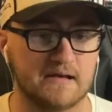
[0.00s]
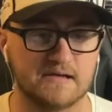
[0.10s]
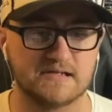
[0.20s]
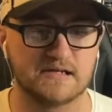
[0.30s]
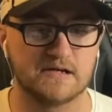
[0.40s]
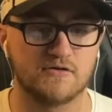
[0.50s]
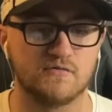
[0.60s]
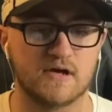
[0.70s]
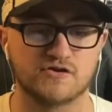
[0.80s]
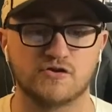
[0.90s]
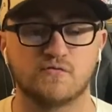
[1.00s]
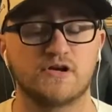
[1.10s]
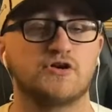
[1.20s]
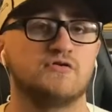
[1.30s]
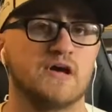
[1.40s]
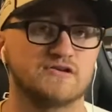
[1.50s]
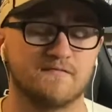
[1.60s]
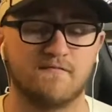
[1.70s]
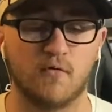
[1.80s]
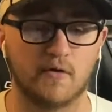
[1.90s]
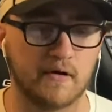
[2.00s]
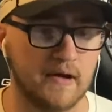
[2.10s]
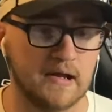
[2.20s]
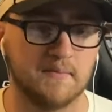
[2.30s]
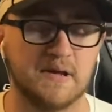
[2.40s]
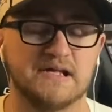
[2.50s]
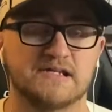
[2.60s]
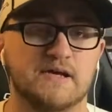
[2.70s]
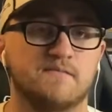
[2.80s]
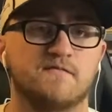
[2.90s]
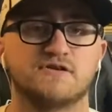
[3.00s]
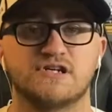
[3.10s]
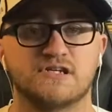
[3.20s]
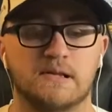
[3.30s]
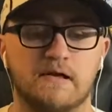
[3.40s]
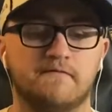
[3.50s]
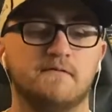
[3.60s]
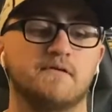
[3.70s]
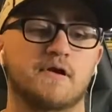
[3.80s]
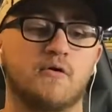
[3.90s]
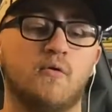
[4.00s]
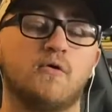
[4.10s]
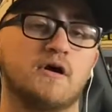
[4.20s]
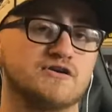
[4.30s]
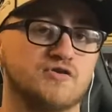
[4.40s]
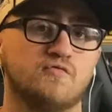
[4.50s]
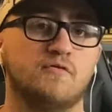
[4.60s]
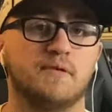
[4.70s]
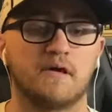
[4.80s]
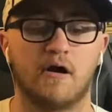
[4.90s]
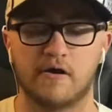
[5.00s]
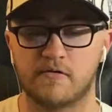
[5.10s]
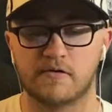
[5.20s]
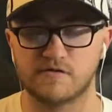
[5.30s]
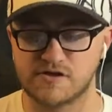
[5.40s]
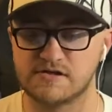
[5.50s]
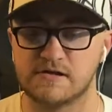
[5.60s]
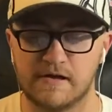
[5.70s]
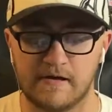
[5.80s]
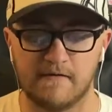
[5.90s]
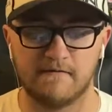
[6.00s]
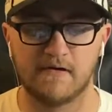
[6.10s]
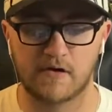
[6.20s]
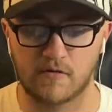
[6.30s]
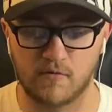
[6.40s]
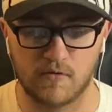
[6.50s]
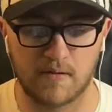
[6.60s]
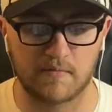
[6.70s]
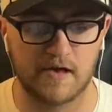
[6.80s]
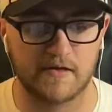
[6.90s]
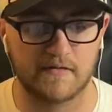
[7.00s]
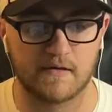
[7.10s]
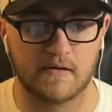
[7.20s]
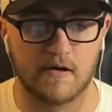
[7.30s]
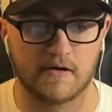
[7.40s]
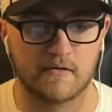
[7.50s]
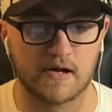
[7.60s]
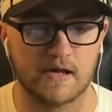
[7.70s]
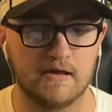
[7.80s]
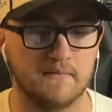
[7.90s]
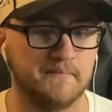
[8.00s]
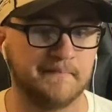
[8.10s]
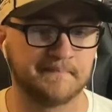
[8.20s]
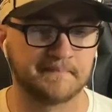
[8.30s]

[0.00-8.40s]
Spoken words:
It is a 2003 to 2004 paint scheme for Jason Leffler that Cole Custer will be honoring, which is very cool. I'm glad that they're honoring him.